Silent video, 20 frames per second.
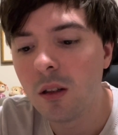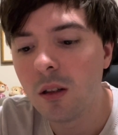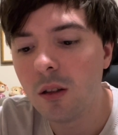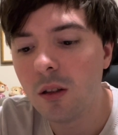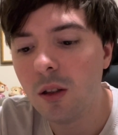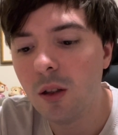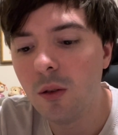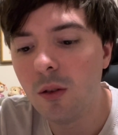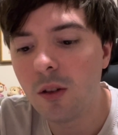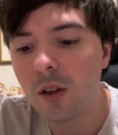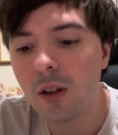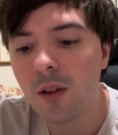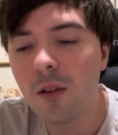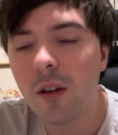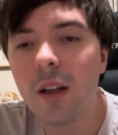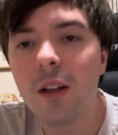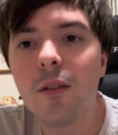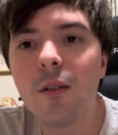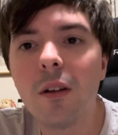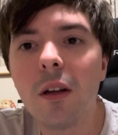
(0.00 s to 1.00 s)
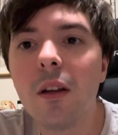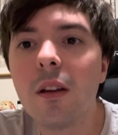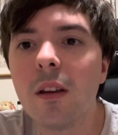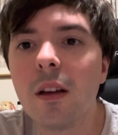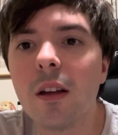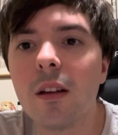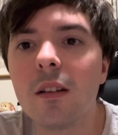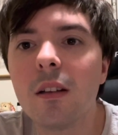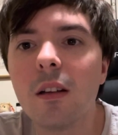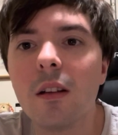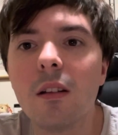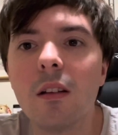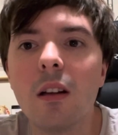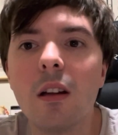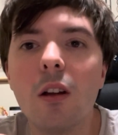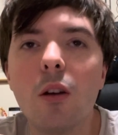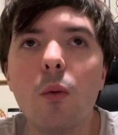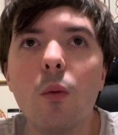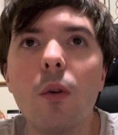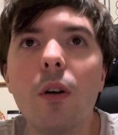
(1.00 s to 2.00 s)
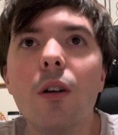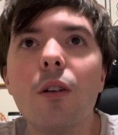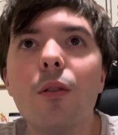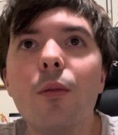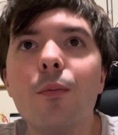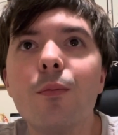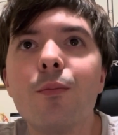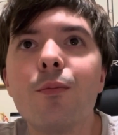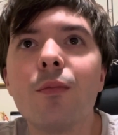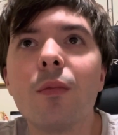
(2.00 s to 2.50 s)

using lately that, well,